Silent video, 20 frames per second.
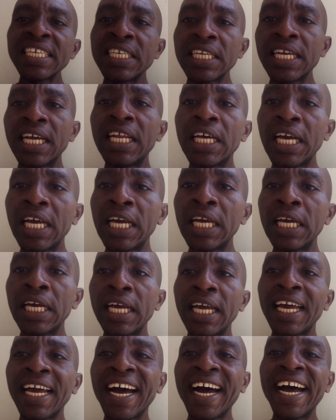
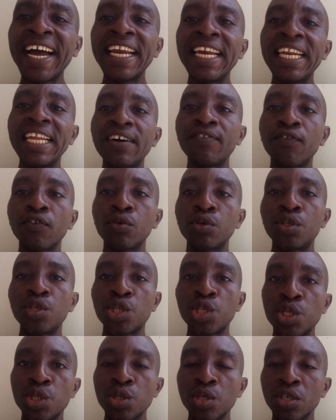a high level
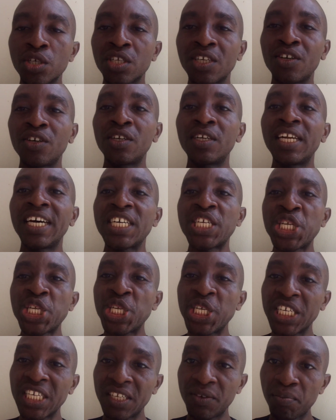destruction has
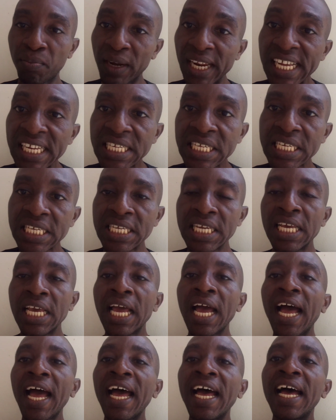taken place,
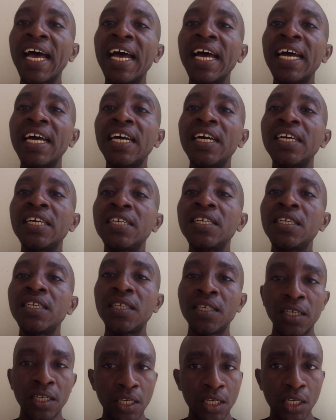and
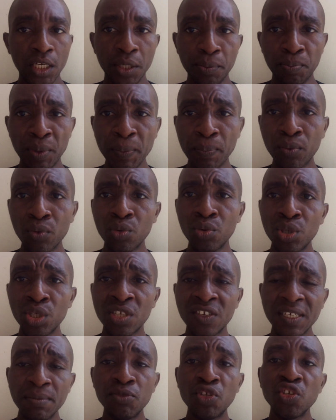people
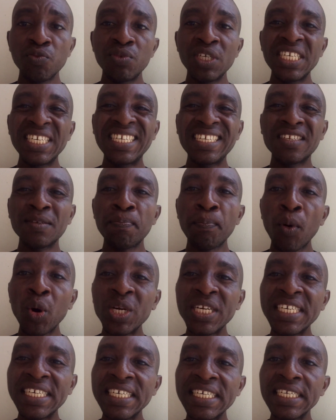seem to be
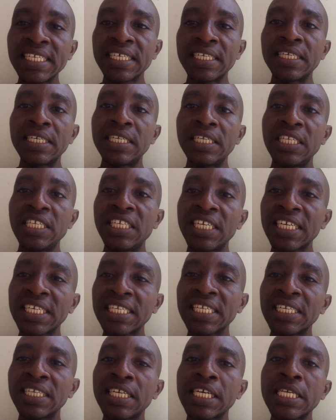despondent and
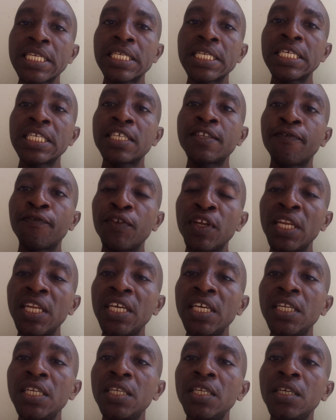dejected. There's this
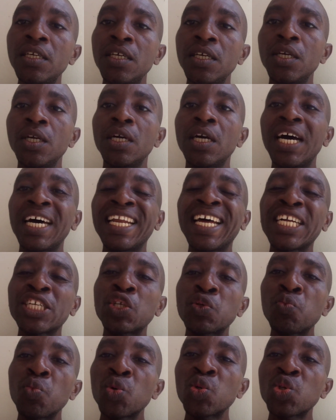feeling, an
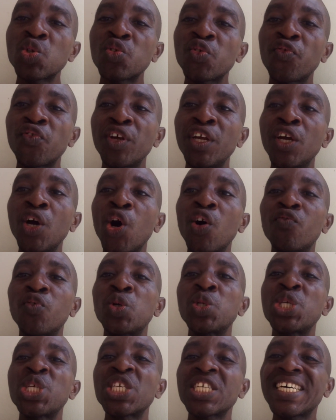atmosphere of
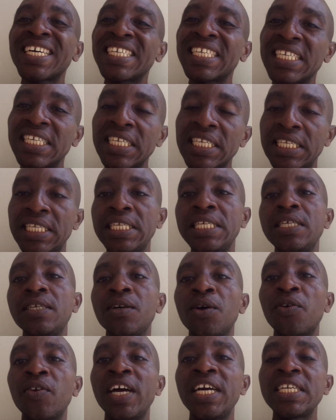uncertainty,
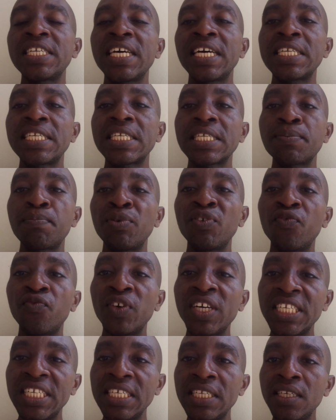all right, that's
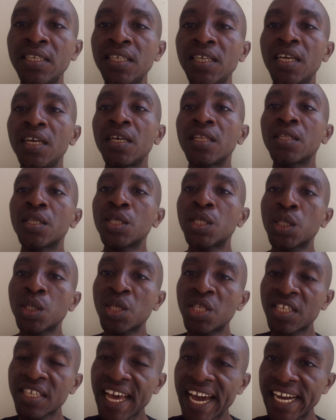pervading the
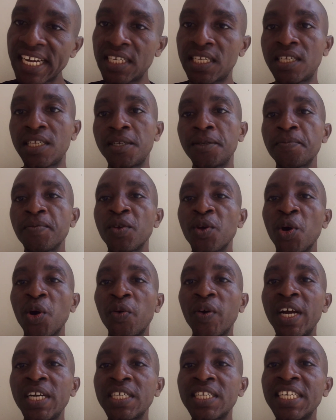society. All
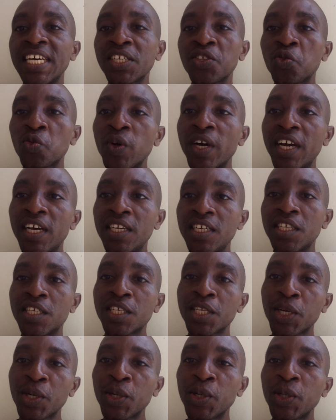right, that's why
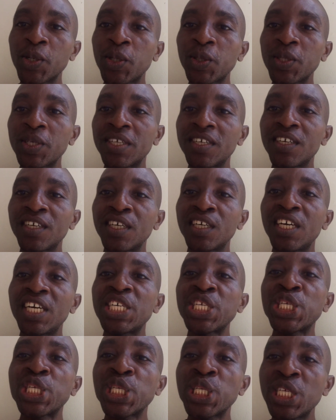it's called
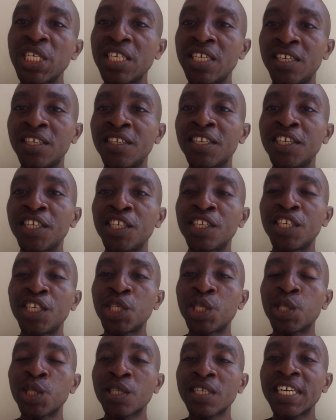a sea.
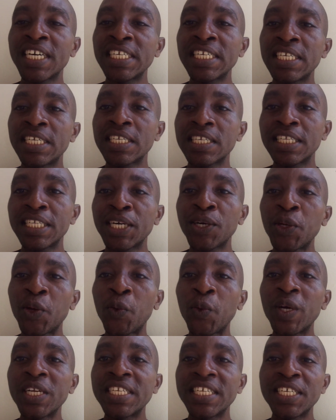The society is now
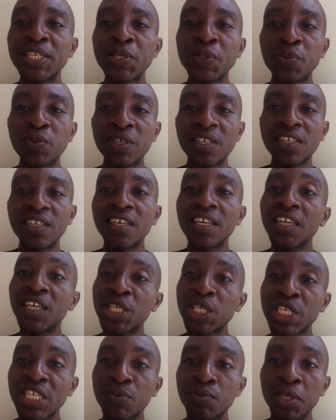equated to be
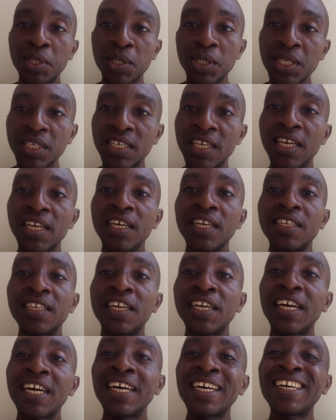a sea because
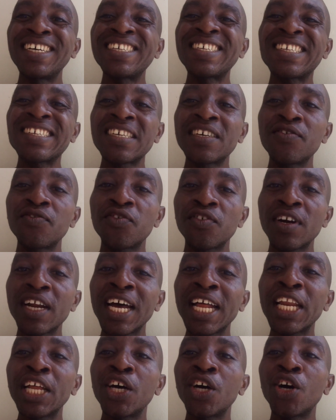there are several